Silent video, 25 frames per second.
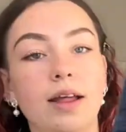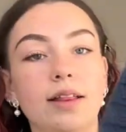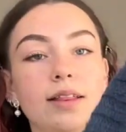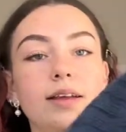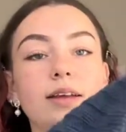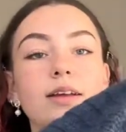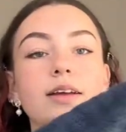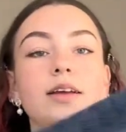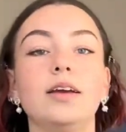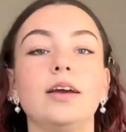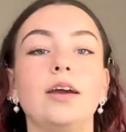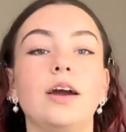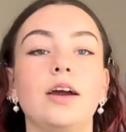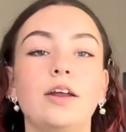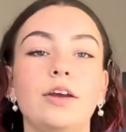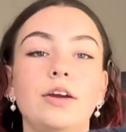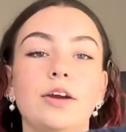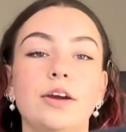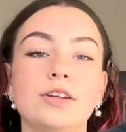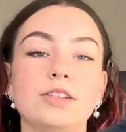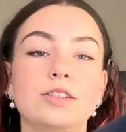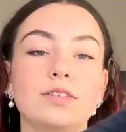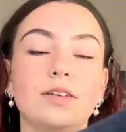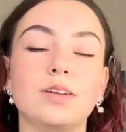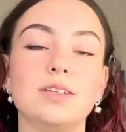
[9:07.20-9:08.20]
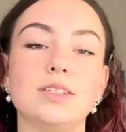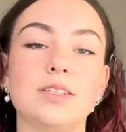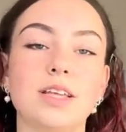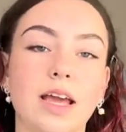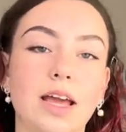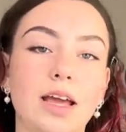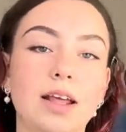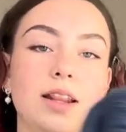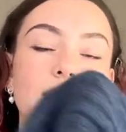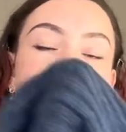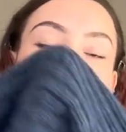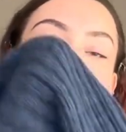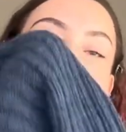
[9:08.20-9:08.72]
think it kind of goes without
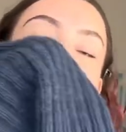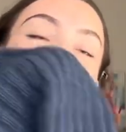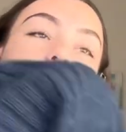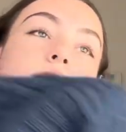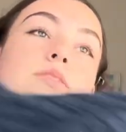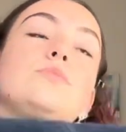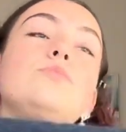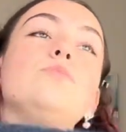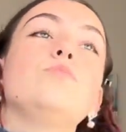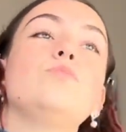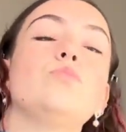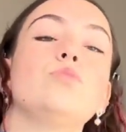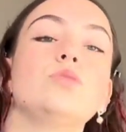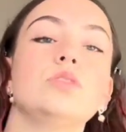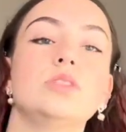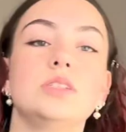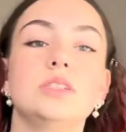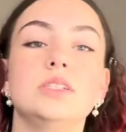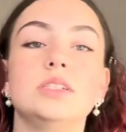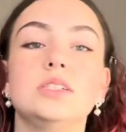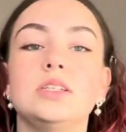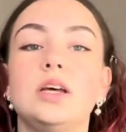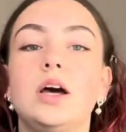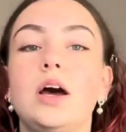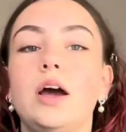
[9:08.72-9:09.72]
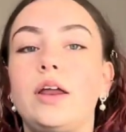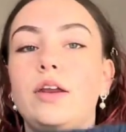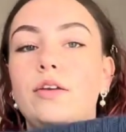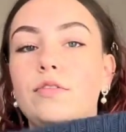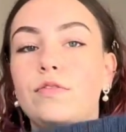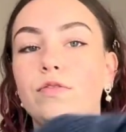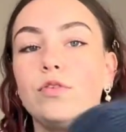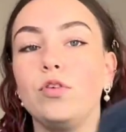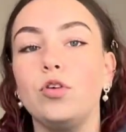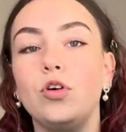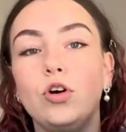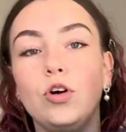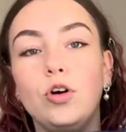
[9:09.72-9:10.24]
saying this was designed
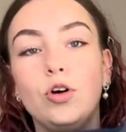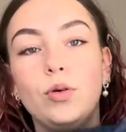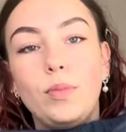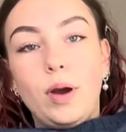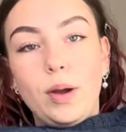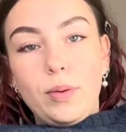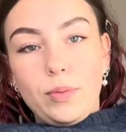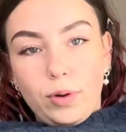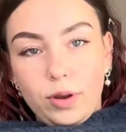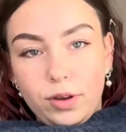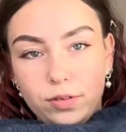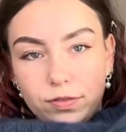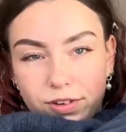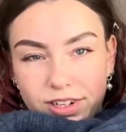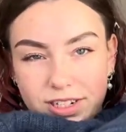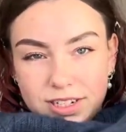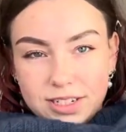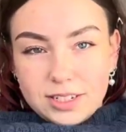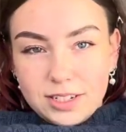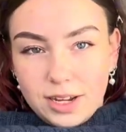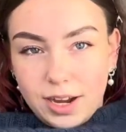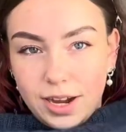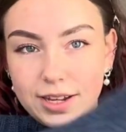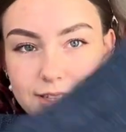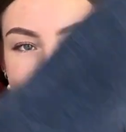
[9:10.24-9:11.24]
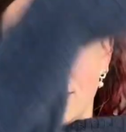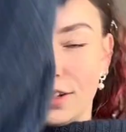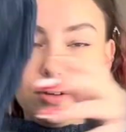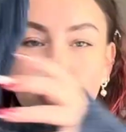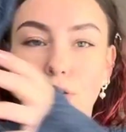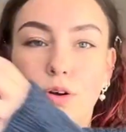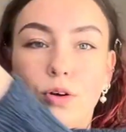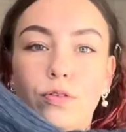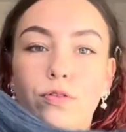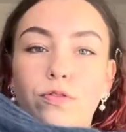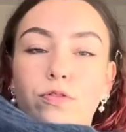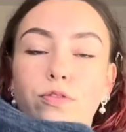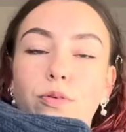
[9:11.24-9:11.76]
for my boyfriend's size and
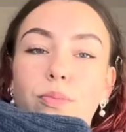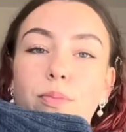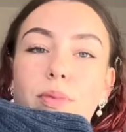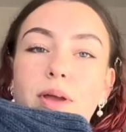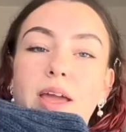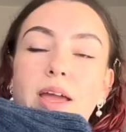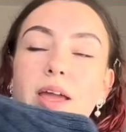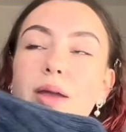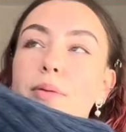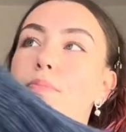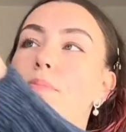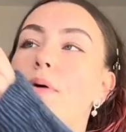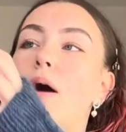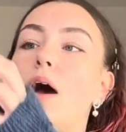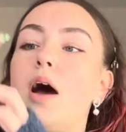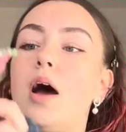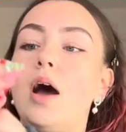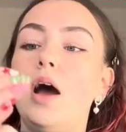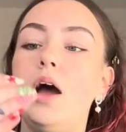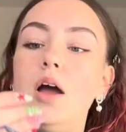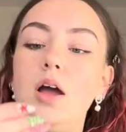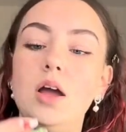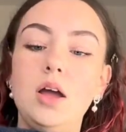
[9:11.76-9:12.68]
not for me, but